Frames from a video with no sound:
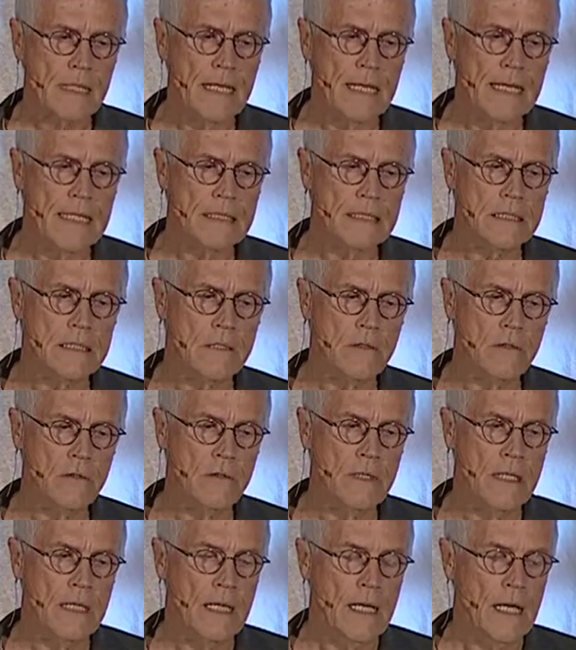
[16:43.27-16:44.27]
And
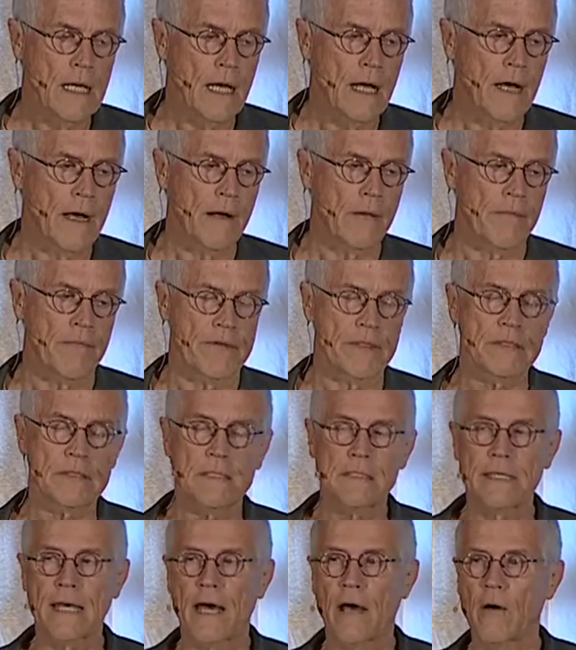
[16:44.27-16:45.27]
so um, this
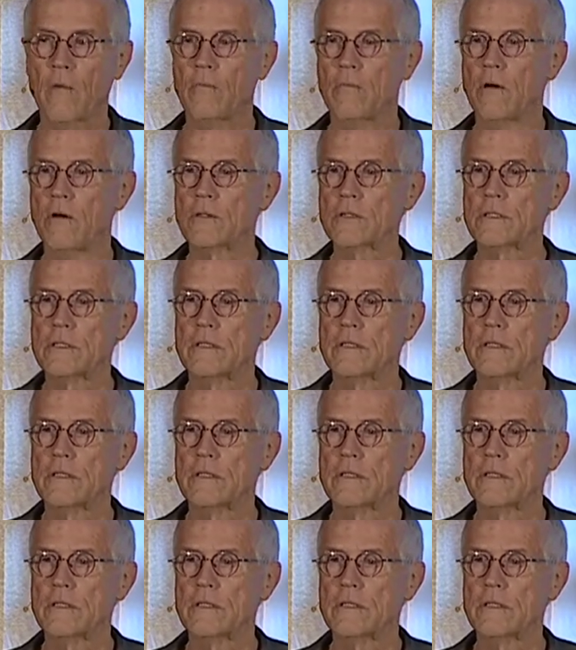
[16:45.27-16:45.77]
is how most